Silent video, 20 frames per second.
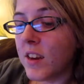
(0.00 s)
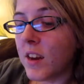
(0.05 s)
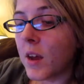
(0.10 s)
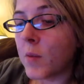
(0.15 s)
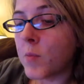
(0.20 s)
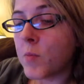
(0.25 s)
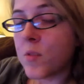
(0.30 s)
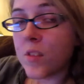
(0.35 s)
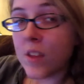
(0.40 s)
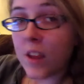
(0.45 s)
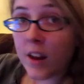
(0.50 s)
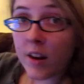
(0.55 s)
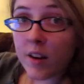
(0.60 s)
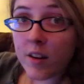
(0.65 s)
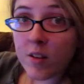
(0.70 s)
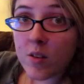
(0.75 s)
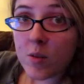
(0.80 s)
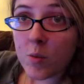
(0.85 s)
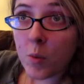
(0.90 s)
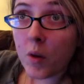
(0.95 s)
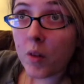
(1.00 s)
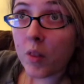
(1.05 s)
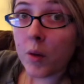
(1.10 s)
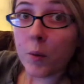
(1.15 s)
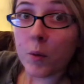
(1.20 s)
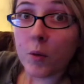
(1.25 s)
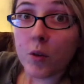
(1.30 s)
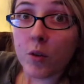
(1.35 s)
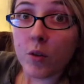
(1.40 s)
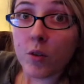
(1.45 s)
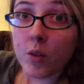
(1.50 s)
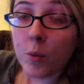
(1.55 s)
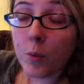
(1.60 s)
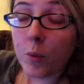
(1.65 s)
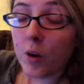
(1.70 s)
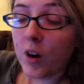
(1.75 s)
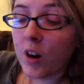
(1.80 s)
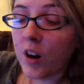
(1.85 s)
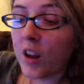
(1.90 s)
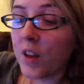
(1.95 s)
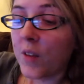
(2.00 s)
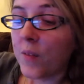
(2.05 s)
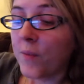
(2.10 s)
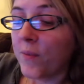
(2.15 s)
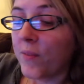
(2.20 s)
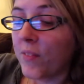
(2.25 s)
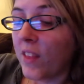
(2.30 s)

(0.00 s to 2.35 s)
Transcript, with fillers: hid upstairs while they were doing the work.